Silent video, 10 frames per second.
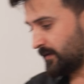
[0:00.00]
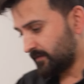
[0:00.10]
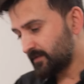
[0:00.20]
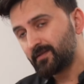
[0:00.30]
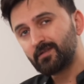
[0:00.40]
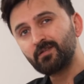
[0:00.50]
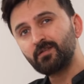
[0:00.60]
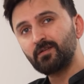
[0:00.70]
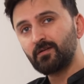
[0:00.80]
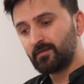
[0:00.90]
this
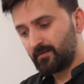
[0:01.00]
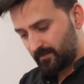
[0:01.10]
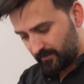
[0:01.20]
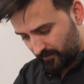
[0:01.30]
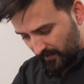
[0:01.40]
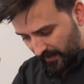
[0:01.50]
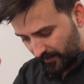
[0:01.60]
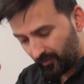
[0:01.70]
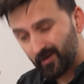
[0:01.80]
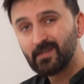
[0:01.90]
is uh, my
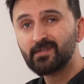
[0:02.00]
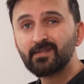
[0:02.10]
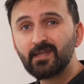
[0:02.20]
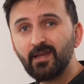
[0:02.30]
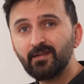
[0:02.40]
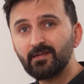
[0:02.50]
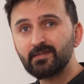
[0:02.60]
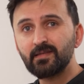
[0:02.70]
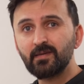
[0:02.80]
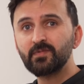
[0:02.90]
rolling stand, the
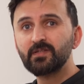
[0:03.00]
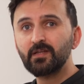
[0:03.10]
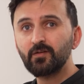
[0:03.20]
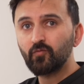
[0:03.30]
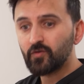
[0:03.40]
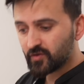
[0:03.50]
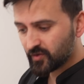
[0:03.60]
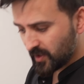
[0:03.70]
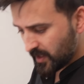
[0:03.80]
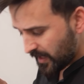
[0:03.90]
same stand which
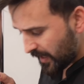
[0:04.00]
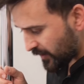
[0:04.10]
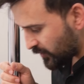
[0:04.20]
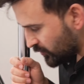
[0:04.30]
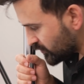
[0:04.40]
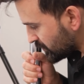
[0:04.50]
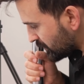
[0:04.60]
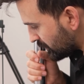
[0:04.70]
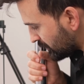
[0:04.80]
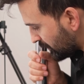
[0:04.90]
I use
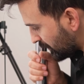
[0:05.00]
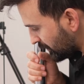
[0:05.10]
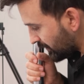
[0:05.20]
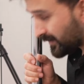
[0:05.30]
in uh,